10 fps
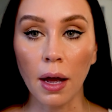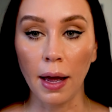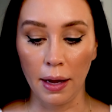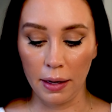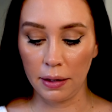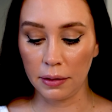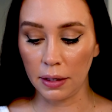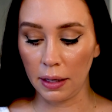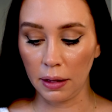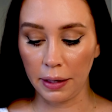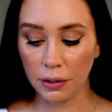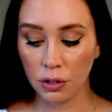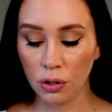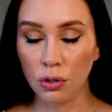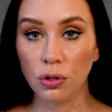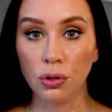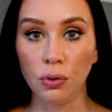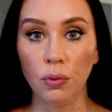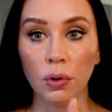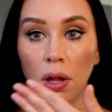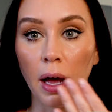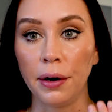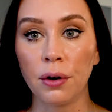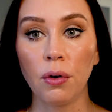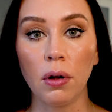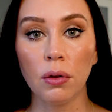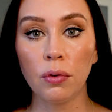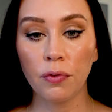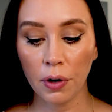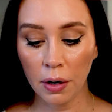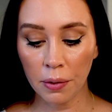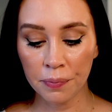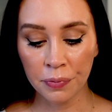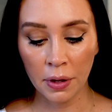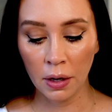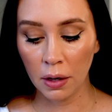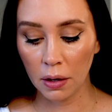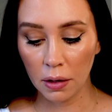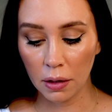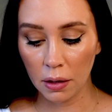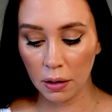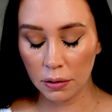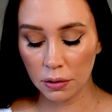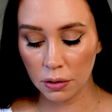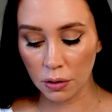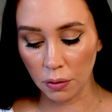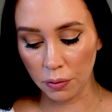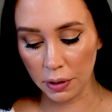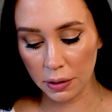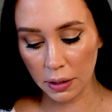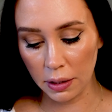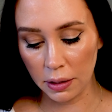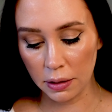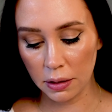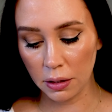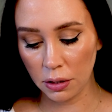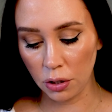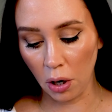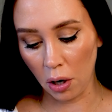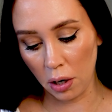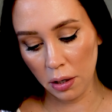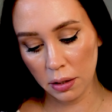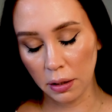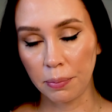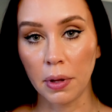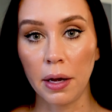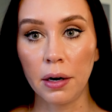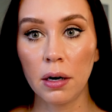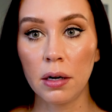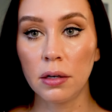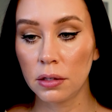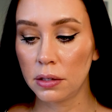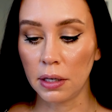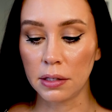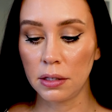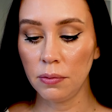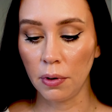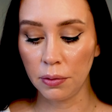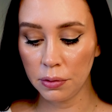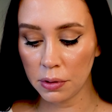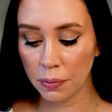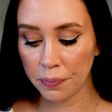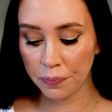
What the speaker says: And I like to do liner all over. So this is the Tarte lip liner, Dusty Rose.